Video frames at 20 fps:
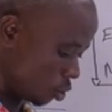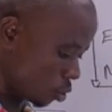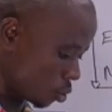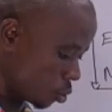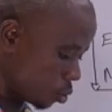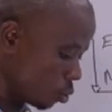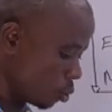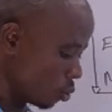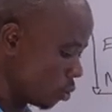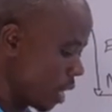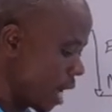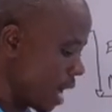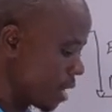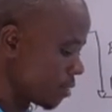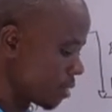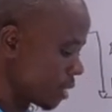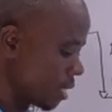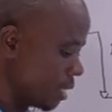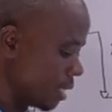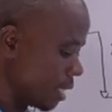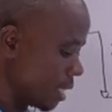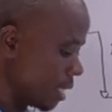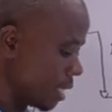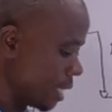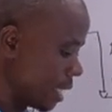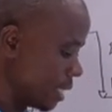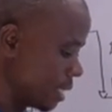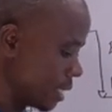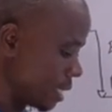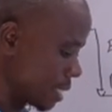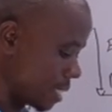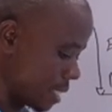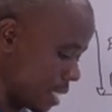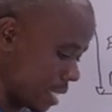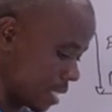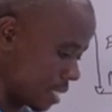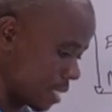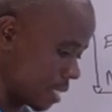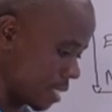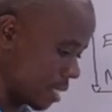
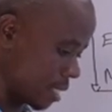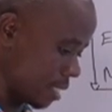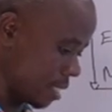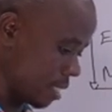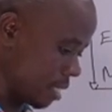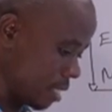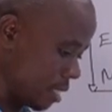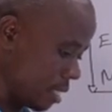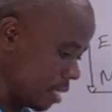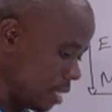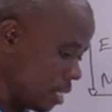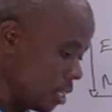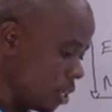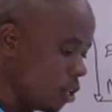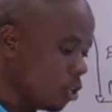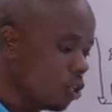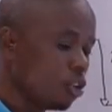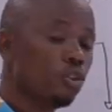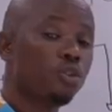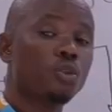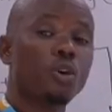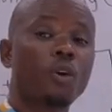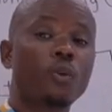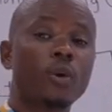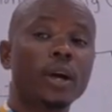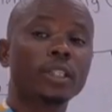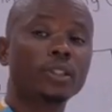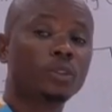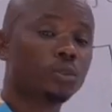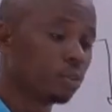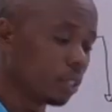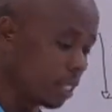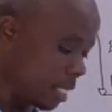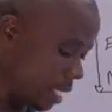286, you are going to